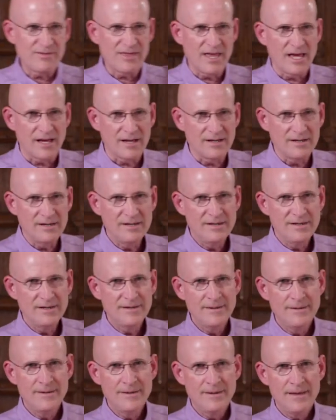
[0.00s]
thing.
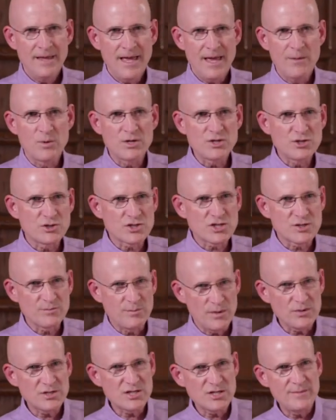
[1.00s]
And what you're
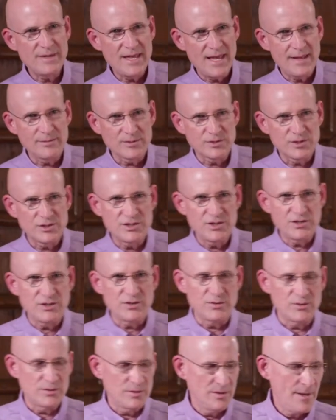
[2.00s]
supposed to be able to
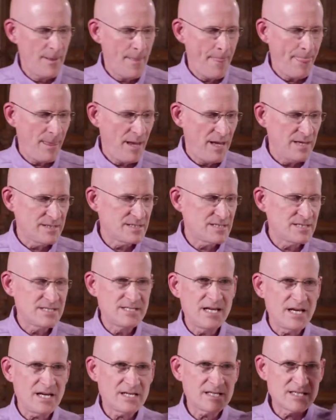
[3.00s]
do is
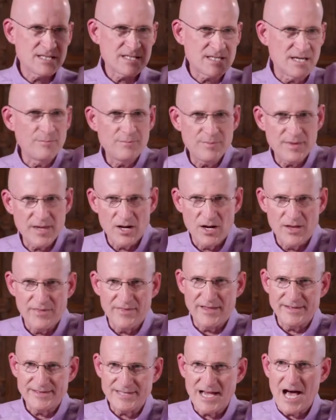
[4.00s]
stick something
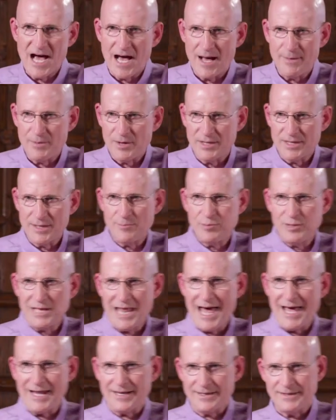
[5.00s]
on the top, on the
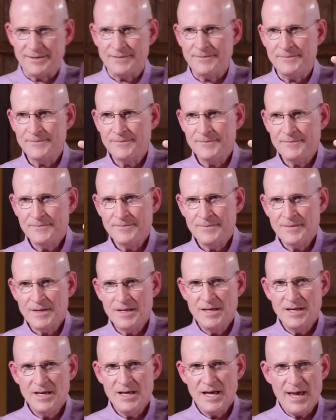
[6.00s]
platen,
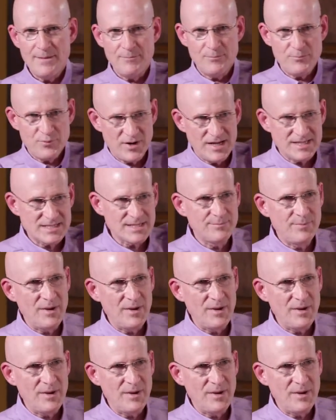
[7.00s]
and press a